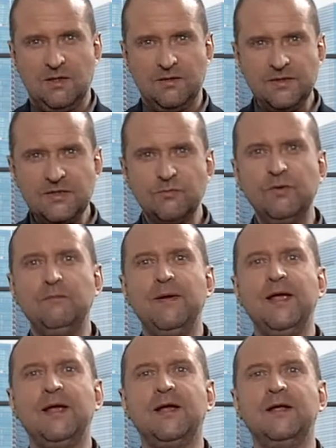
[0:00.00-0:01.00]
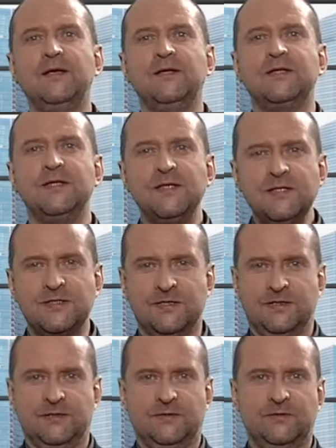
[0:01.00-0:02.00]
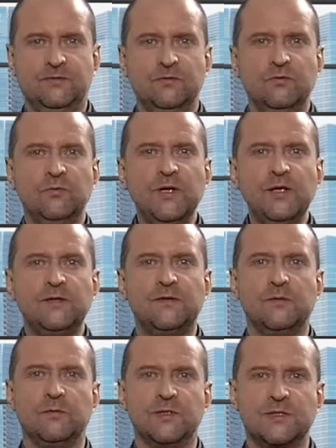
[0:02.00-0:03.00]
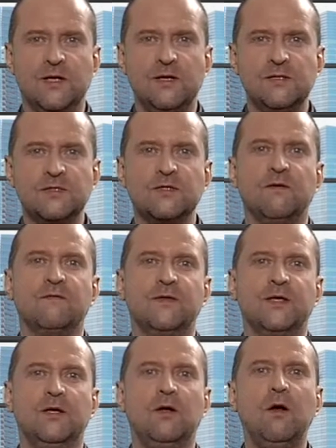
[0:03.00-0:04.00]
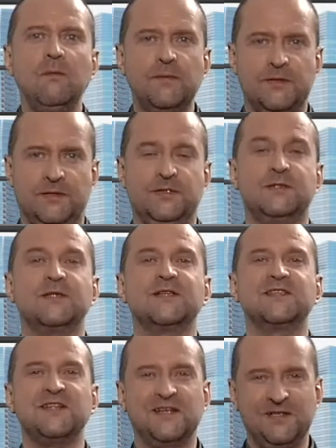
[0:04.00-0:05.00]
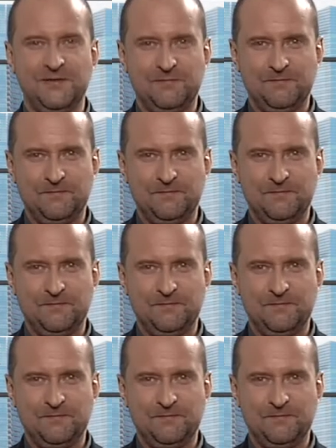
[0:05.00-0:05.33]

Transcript: This will make it easier to read the results of the competence study.